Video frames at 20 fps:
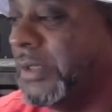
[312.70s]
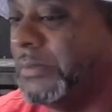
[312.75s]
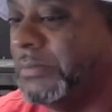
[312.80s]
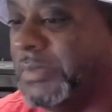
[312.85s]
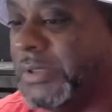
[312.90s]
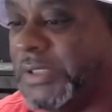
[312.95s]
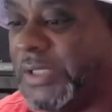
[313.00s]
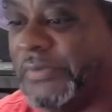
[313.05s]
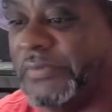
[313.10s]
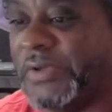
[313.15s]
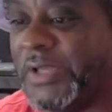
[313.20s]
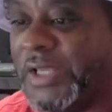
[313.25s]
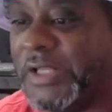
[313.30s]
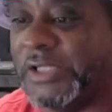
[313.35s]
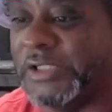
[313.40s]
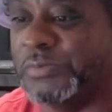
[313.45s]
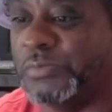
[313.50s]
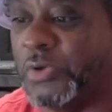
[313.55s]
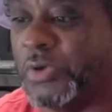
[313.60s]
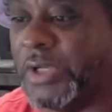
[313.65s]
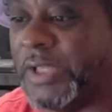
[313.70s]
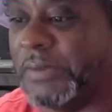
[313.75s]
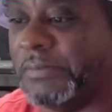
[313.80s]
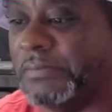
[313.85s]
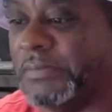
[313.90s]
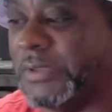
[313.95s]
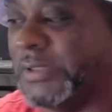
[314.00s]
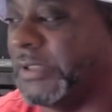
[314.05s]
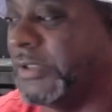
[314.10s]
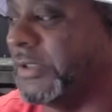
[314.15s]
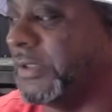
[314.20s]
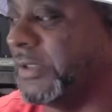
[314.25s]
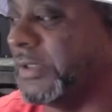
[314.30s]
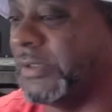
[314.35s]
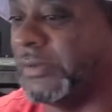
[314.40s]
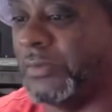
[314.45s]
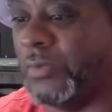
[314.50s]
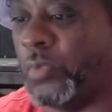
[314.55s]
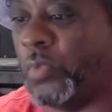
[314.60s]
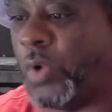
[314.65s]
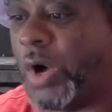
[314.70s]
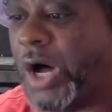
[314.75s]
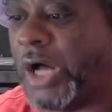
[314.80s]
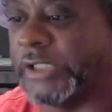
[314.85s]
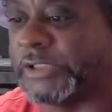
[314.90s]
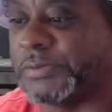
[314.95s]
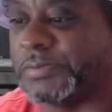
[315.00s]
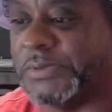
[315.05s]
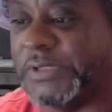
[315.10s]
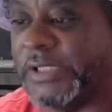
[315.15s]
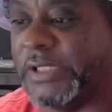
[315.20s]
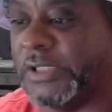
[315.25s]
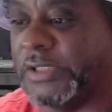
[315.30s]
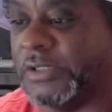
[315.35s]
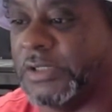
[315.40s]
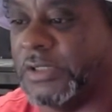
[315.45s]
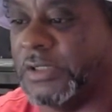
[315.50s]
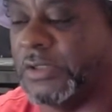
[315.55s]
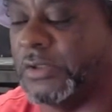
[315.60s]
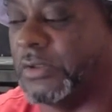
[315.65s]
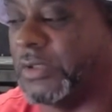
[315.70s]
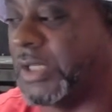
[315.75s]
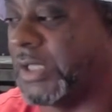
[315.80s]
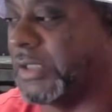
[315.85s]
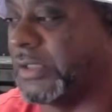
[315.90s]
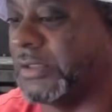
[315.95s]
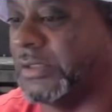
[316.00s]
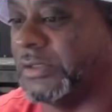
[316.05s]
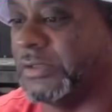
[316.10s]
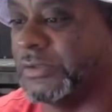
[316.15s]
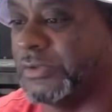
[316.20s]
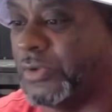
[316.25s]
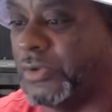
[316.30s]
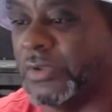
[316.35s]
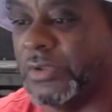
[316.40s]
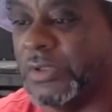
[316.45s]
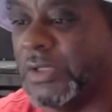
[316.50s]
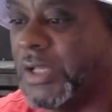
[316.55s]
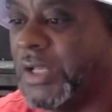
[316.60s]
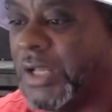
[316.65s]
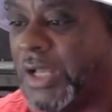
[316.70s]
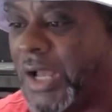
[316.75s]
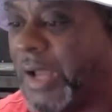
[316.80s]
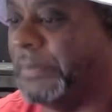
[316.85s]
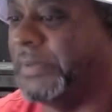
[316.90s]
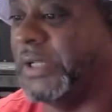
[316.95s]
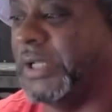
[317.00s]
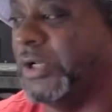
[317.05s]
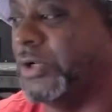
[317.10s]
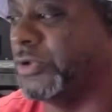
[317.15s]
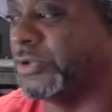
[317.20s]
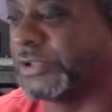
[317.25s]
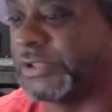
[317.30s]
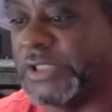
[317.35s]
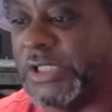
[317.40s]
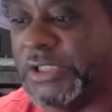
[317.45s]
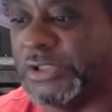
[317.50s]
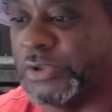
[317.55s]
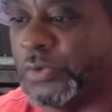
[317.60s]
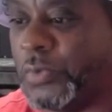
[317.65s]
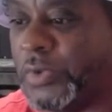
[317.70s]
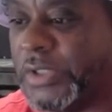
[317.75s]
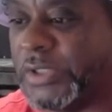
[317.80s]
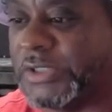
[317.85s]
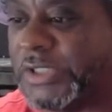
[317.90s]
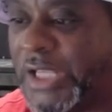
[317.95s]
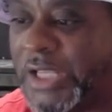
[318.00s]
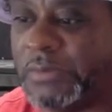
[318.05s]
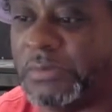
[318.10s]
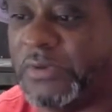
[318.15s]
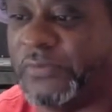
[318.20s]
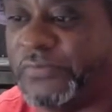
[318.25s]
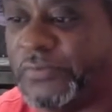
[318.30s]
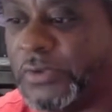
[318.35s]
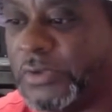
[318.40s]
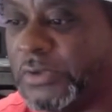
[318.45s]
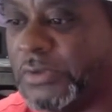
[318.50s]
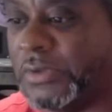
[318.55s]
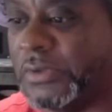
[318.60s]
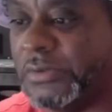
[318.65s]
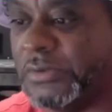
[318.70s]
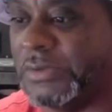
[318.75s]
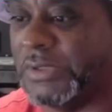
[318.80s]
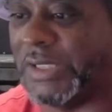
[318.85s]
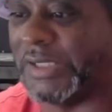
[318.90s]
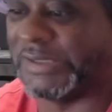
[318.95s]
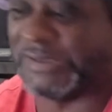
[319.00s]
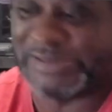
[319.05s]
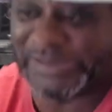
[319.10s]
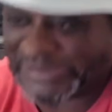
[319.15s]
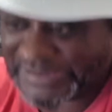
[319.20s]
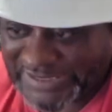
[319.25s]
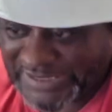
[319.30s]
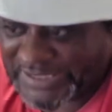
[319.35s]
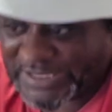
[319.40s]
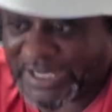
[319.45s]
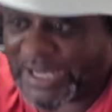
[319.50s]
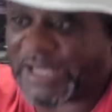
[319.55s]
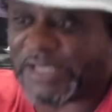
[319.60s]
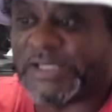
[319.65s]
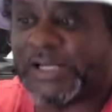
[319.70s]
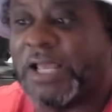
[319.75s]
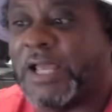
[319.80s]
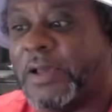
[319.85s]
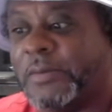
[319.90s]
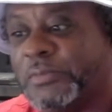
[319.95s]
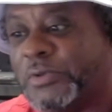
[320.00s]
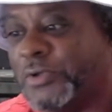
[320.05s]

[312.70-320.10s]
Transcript: But Devin Haney's more like you know a wasp thingy. it. You know, like only, how many of those things you want to take before you, you like goddamn.